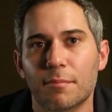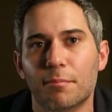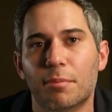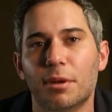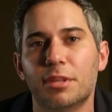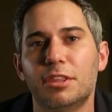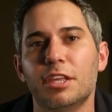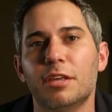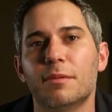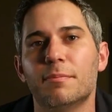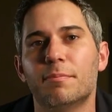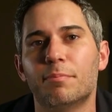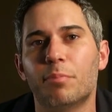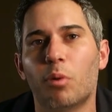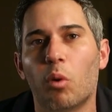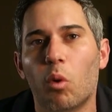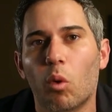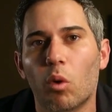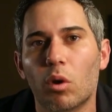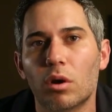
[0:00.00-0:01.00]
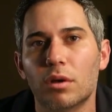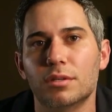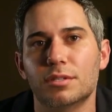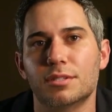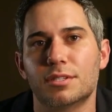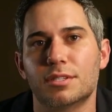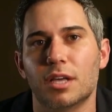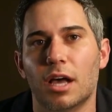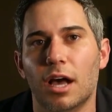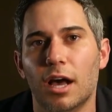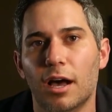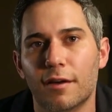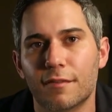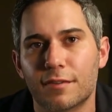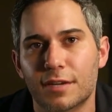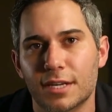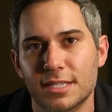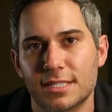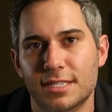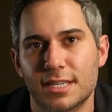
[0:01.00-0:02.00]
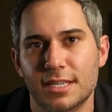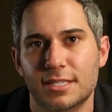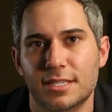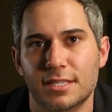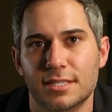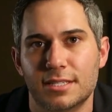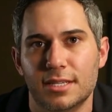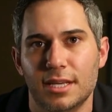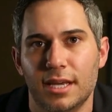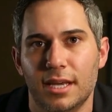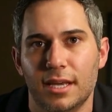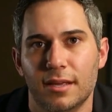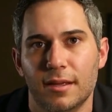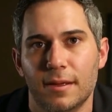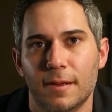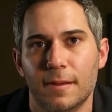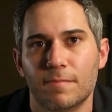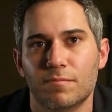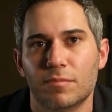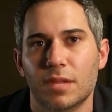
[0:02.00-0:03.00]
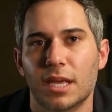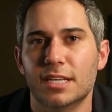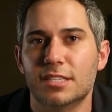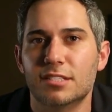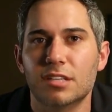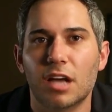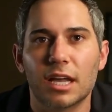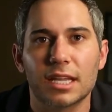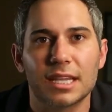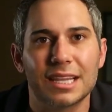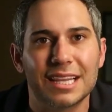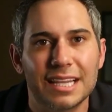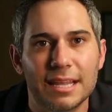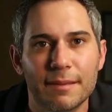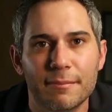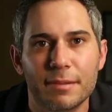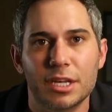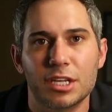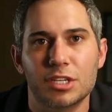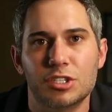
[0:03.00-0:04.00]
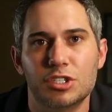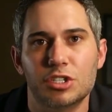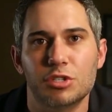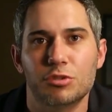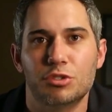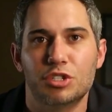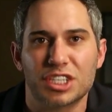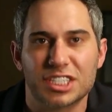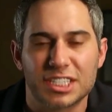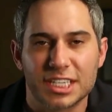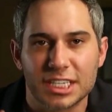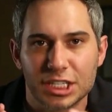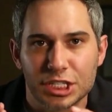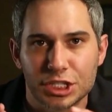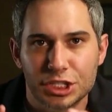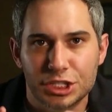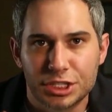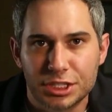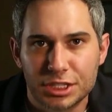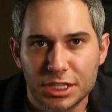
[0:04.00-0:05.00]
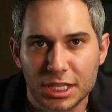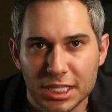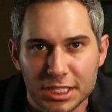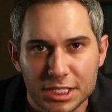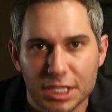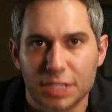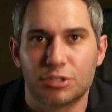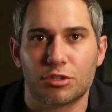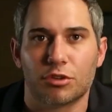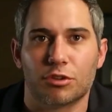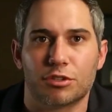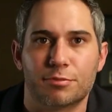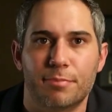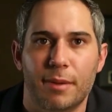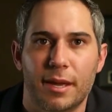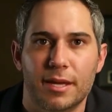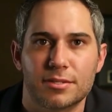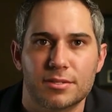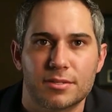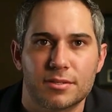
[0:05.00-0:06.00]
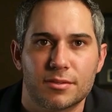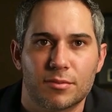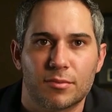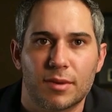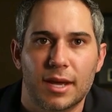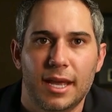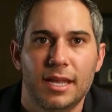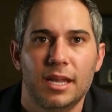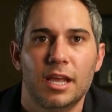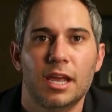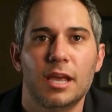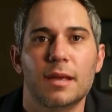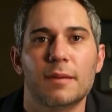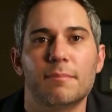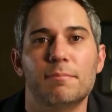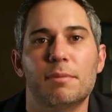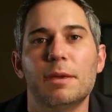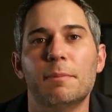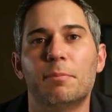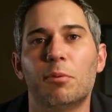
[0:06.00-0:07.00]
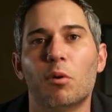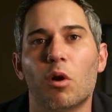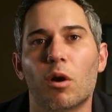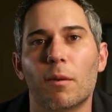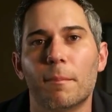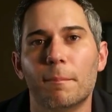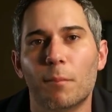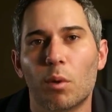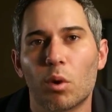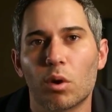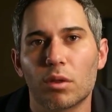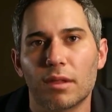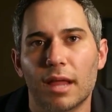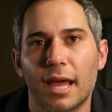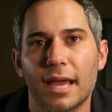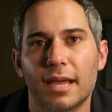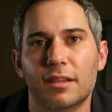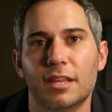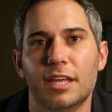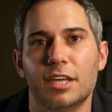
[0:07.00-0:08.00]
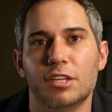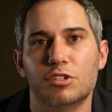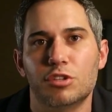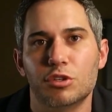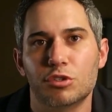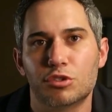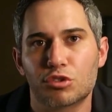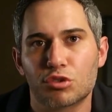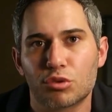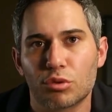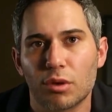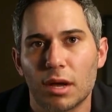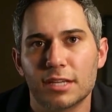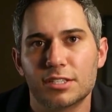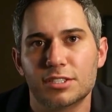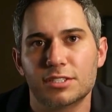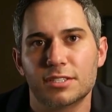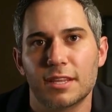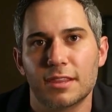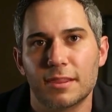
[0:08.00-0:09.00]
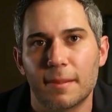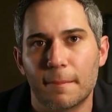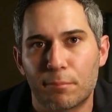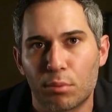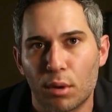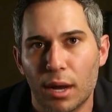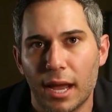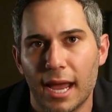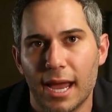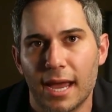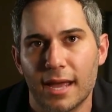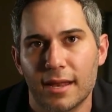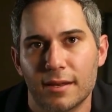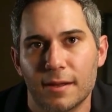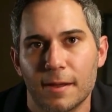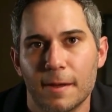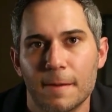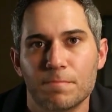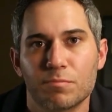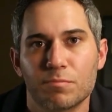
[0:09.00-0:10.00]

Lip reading: But the importance of consistency is not limited to just the digital space, right? People are more likely to trust the brand